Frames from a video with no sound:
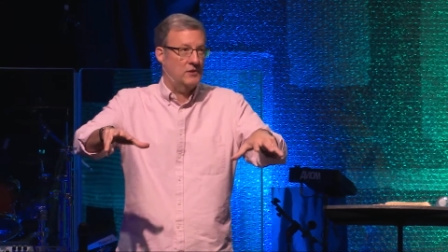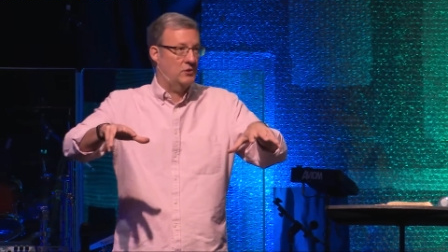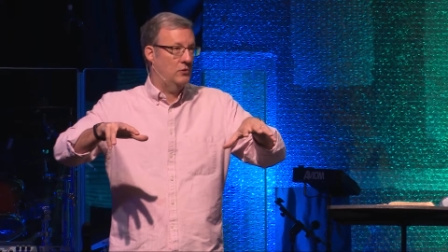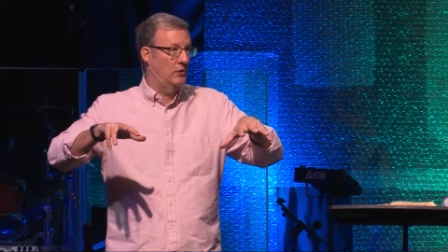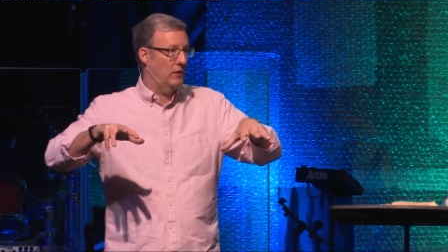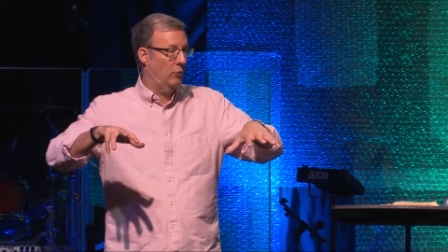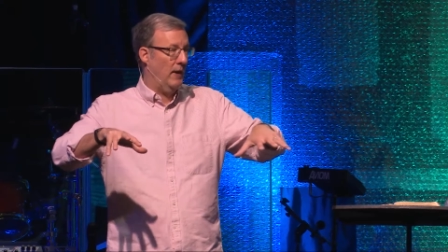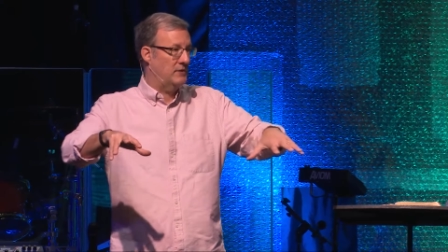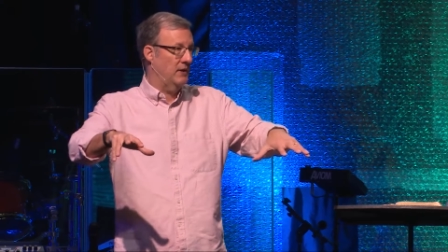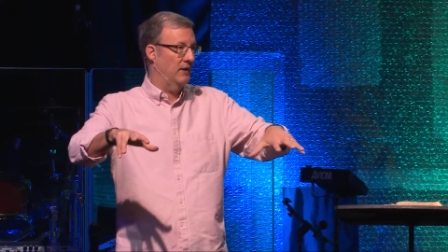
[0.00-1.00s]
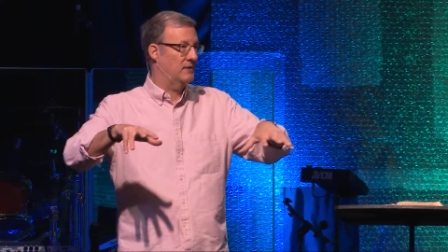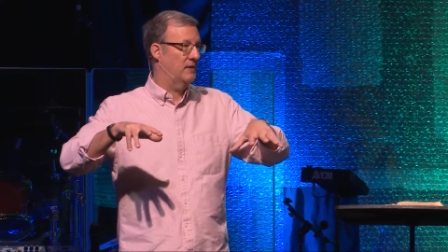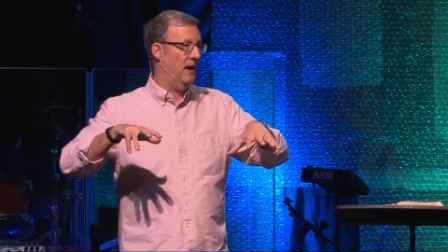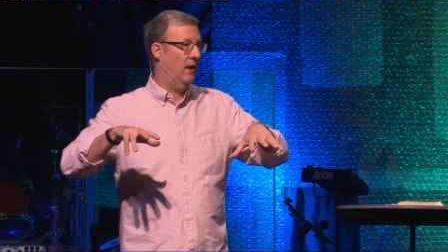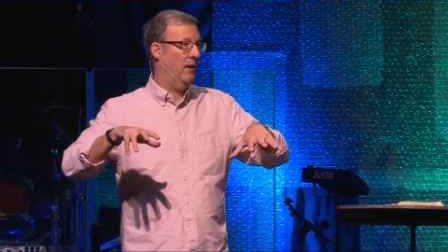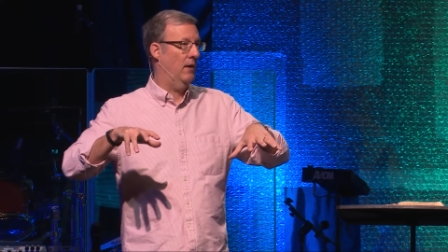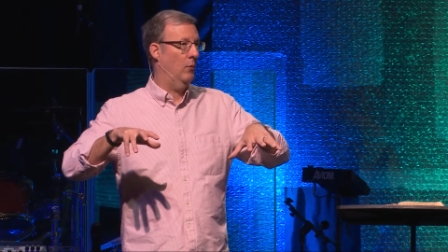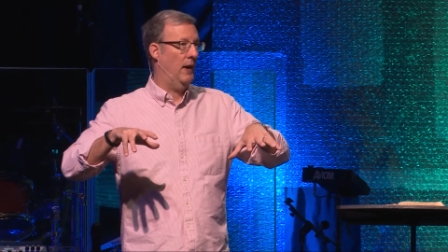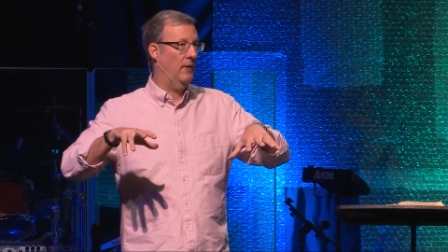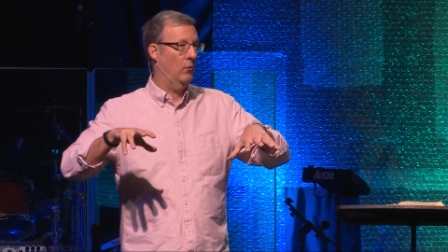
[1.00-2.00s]
to the residents there in a
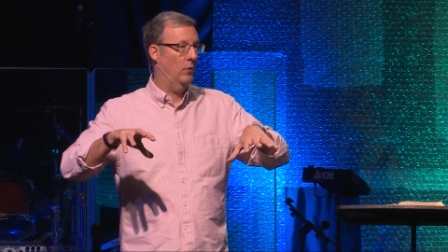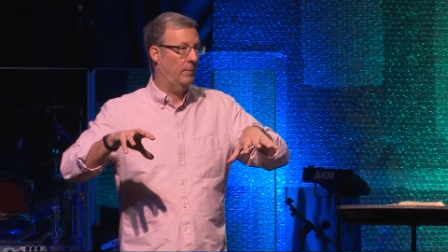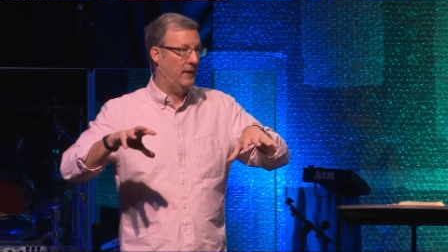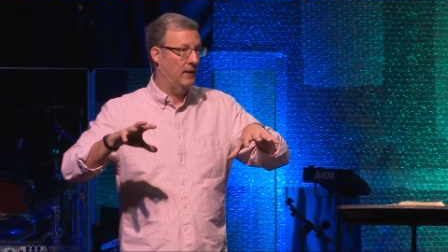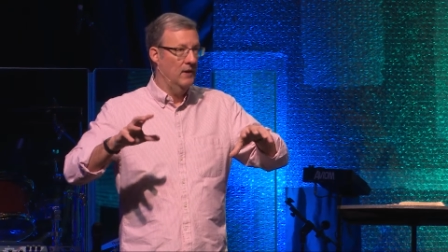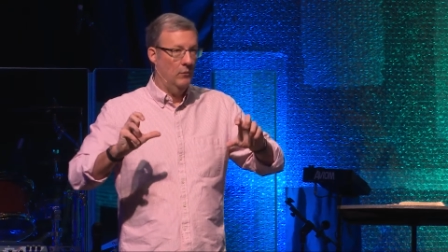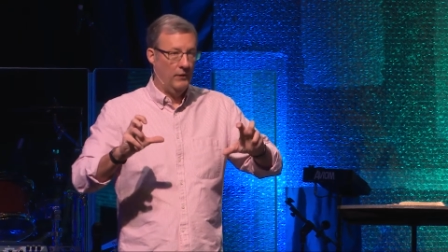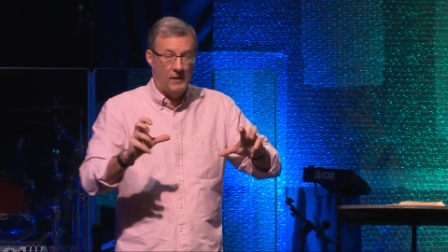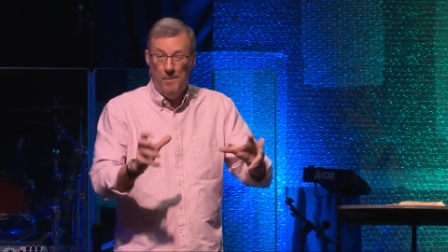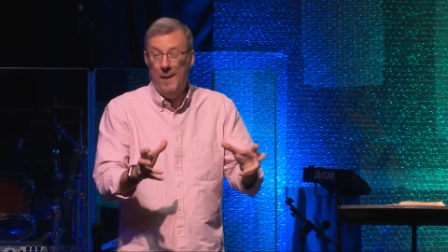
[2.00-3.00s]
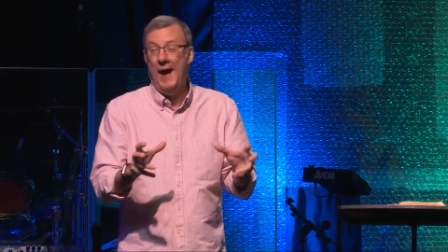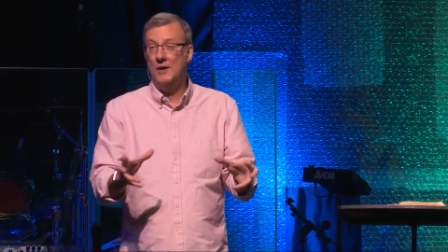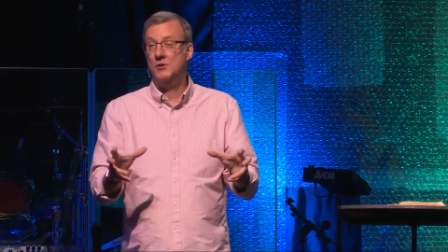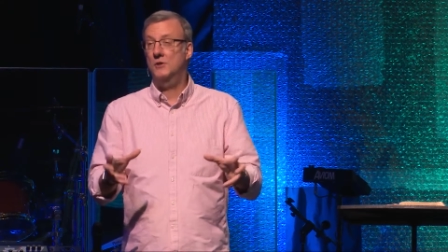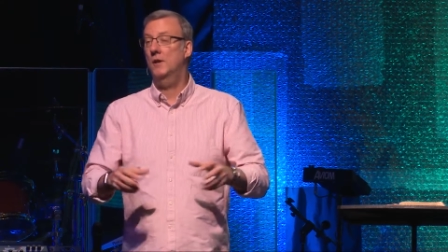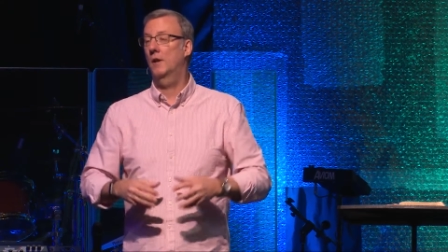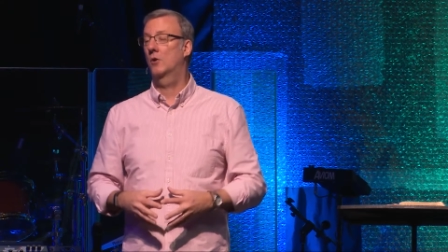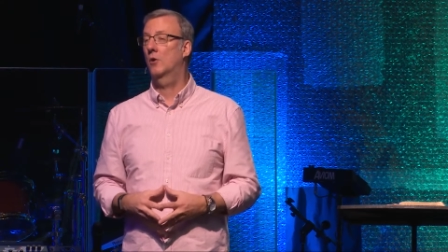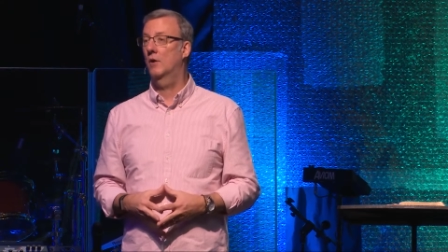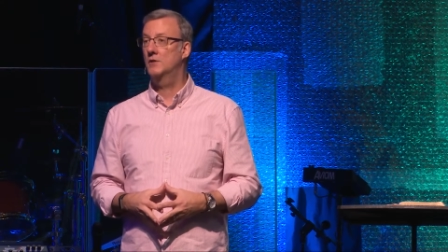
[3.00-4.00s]
way that will be with compassion and
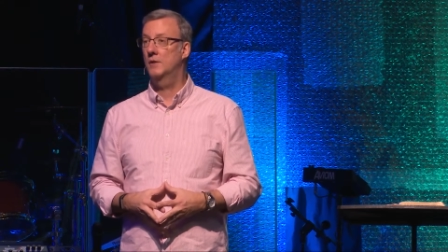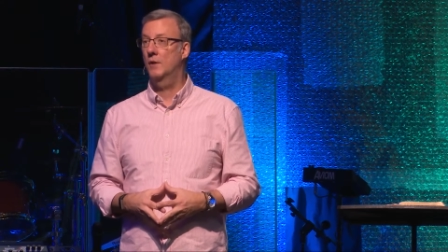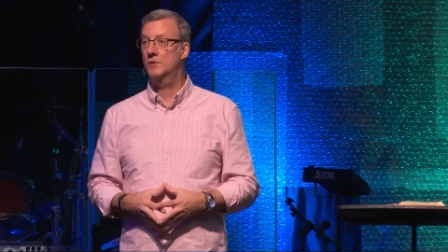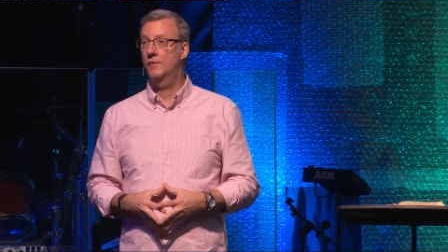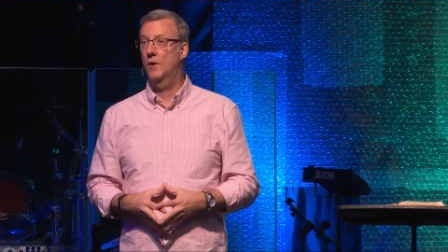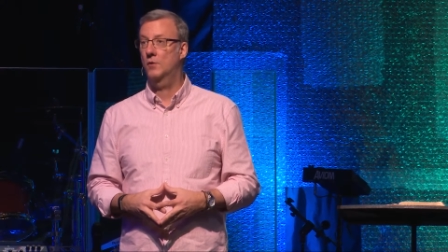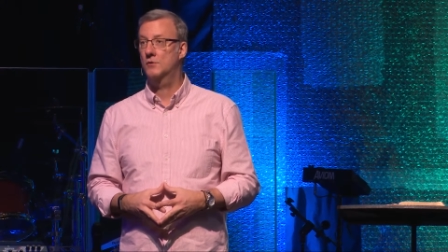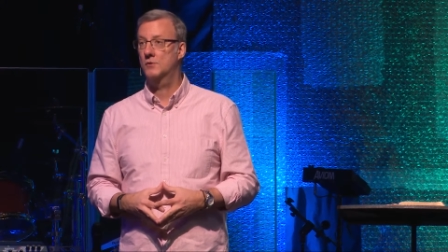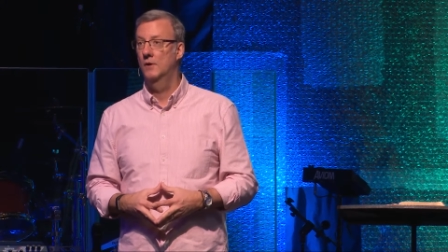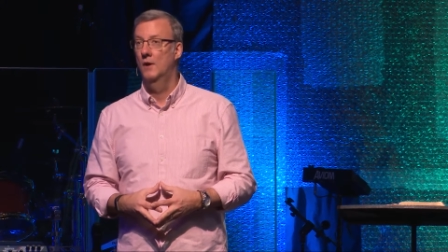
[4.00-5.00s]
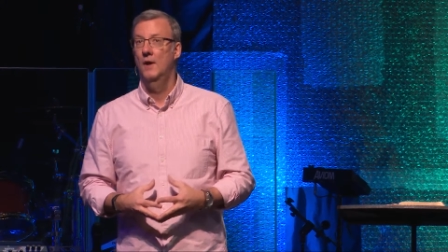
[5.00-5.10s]
encouraging those folks.